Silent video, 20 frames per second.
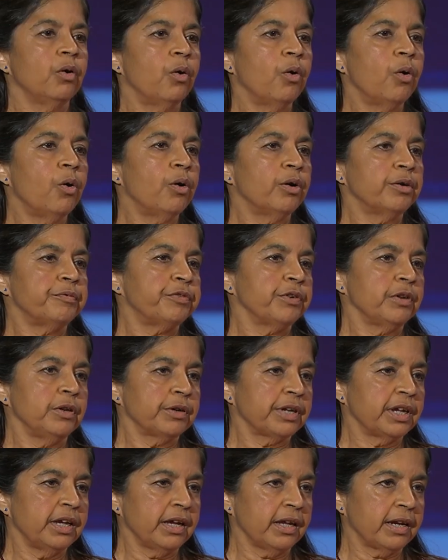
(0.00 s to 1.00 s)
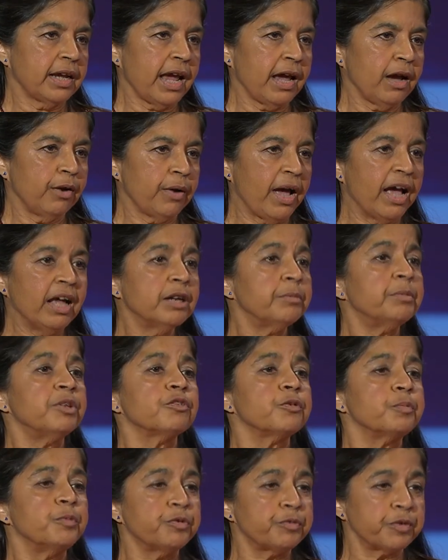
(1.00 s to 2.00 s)
or if you're looking at how
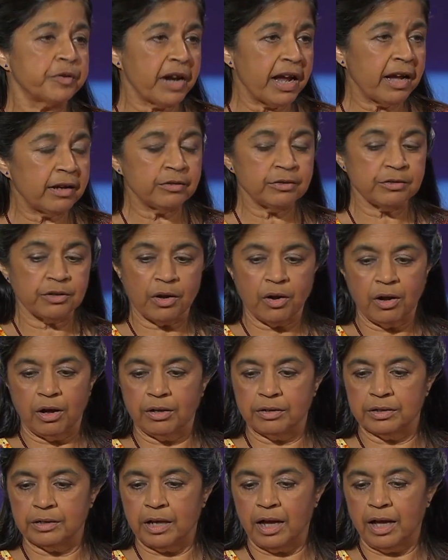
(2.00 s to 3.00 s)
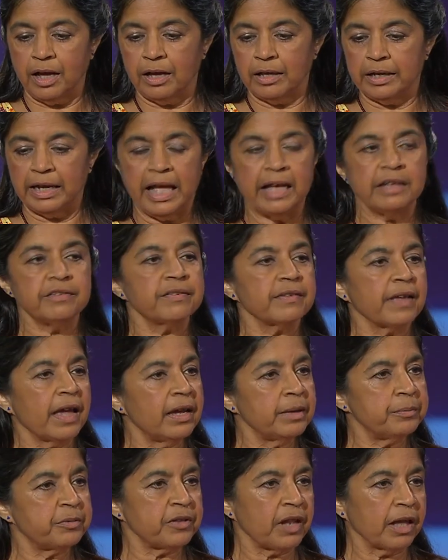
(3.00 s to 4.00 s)
animals move around on
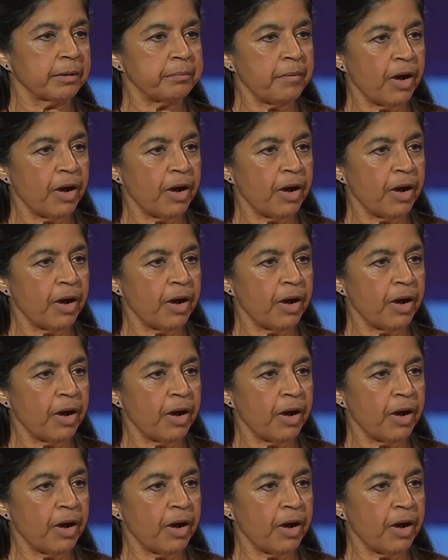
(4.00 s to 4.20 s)
landscapes like